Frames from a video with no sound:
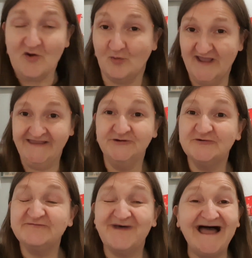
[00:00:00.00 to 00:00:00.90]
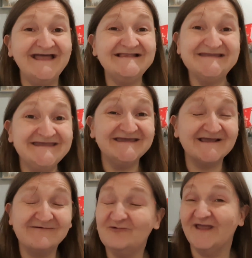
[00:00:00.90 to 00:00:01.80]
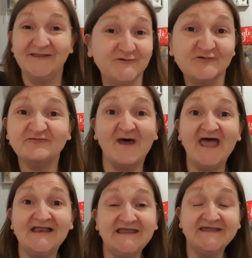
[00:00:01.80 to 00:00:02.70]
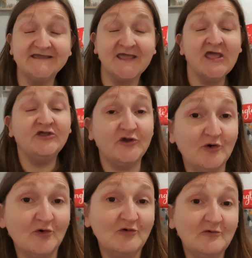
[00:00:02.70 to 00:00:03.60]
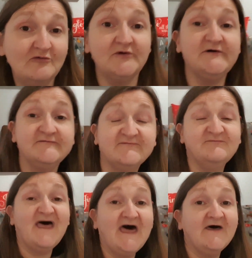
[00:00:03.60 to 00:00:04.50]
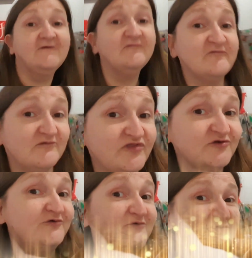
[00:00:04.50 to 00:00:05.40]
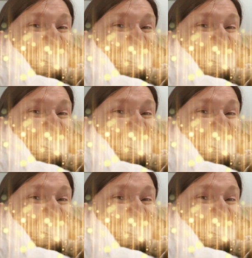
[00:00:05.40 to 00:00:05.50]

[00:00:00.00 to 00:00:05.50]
When you're smiling, when you're smiling, the whole world smiles with you.